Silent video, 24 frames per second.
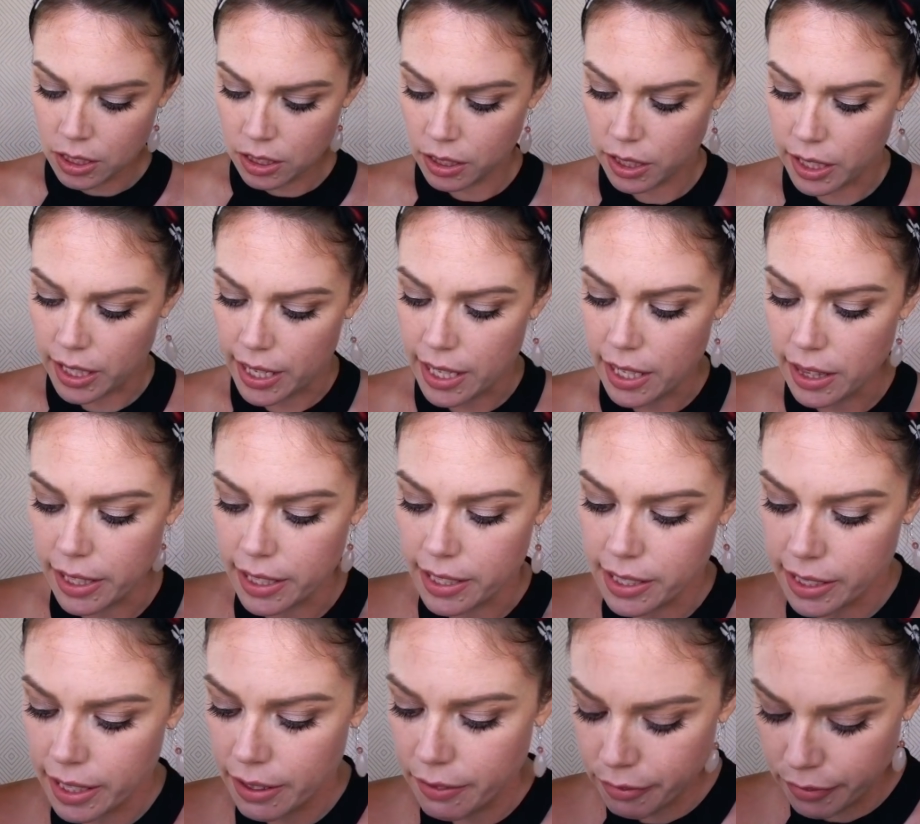Okay,
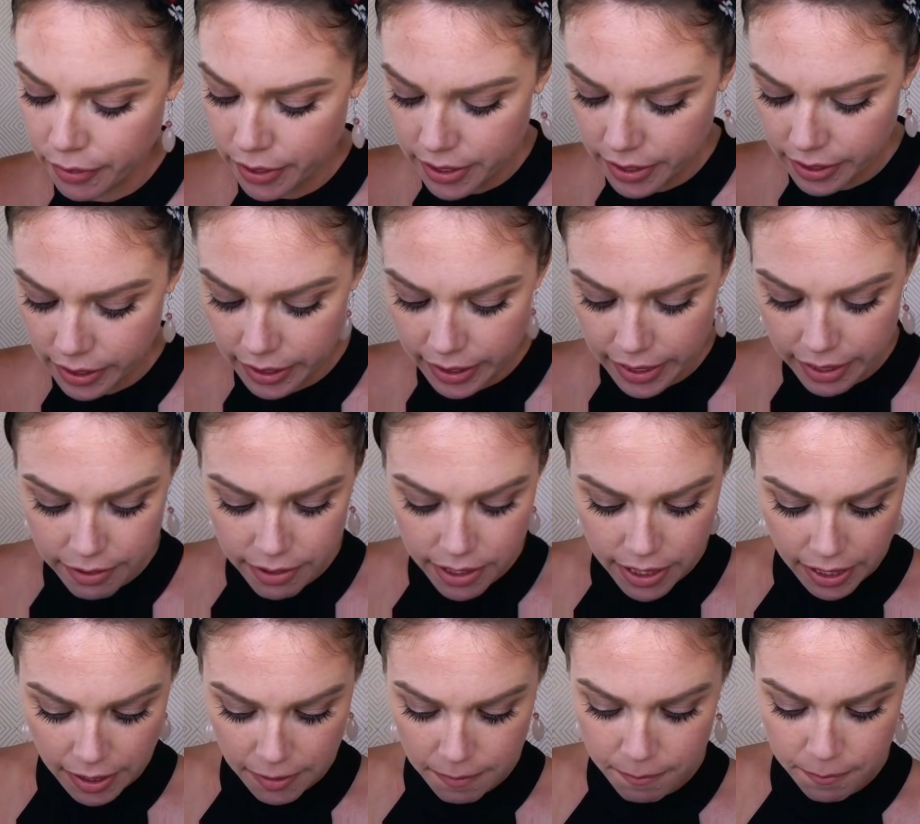let's get further
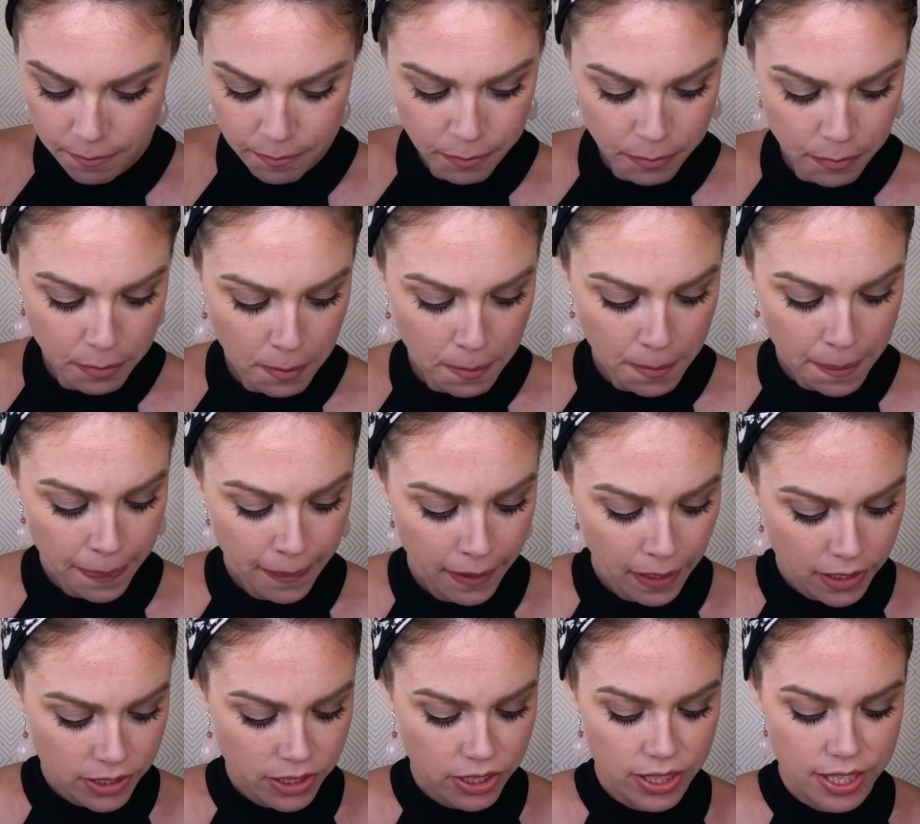clarity.
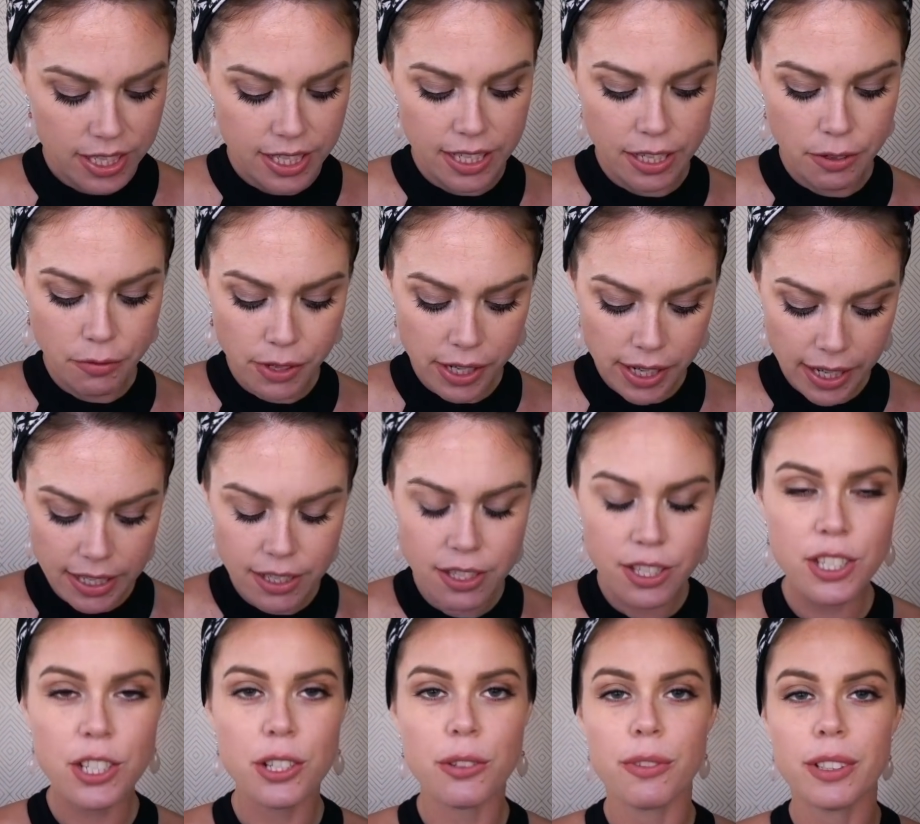So this is in
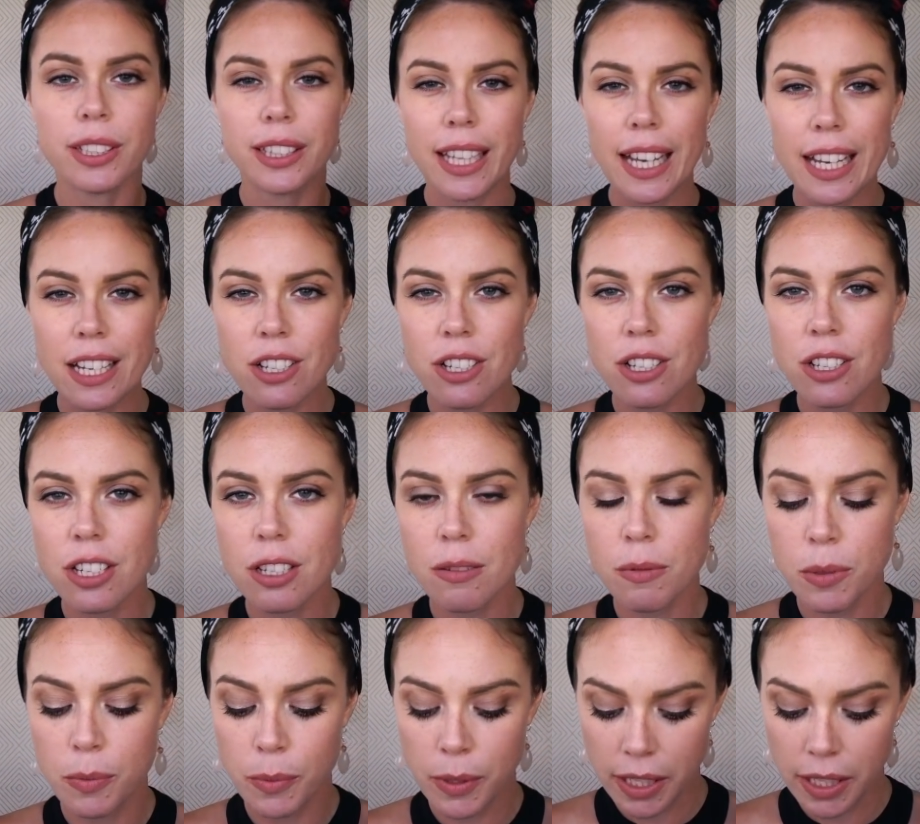regards to relationships.